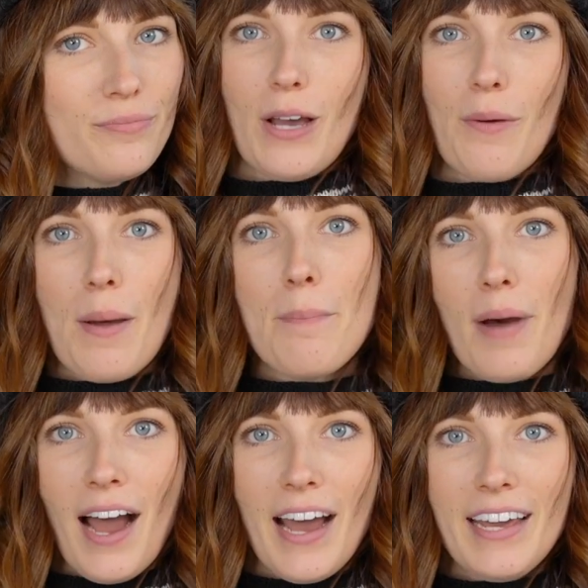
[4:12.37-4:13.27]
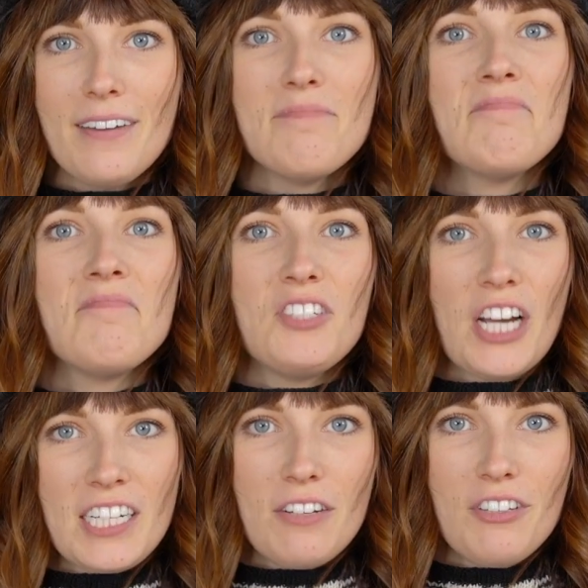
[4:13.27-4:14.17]
So I went by,
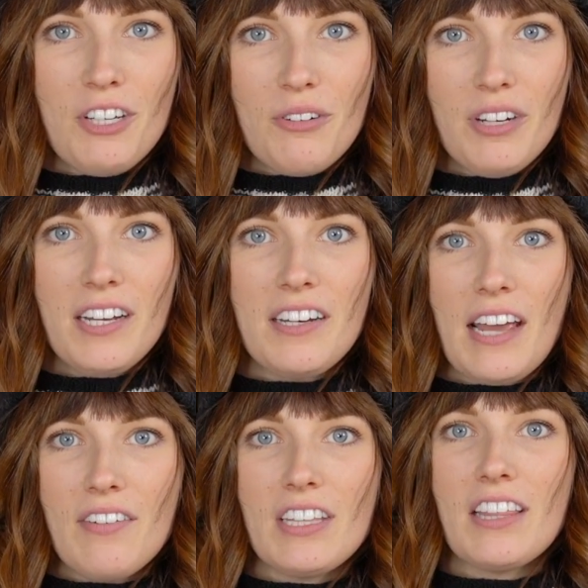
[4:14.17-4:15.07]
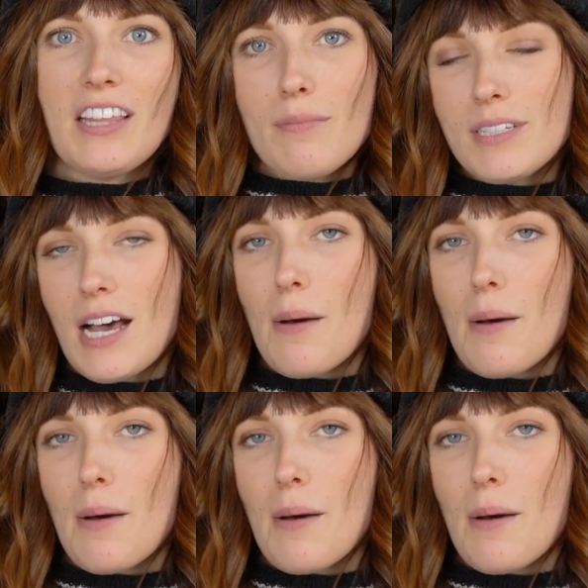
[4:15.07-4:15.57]
checked out the unit, gave it the thumbs